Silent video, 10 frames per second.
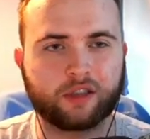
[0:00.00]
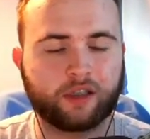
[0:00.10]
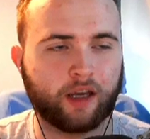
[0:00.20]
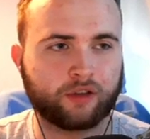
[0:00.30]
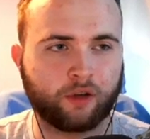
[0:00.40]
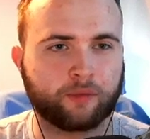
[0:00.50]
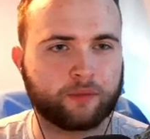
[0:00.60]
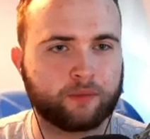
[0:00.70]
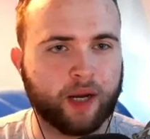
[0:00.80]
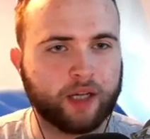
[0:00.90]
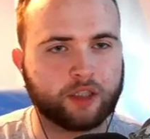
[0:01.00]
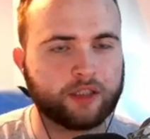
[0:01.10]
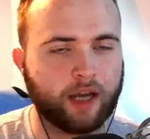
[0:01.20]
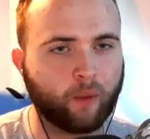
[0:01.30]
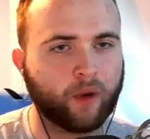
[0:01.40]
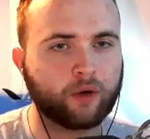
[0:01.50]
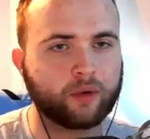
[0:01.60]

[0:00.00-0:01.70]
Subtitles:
he has gone majorly downhill.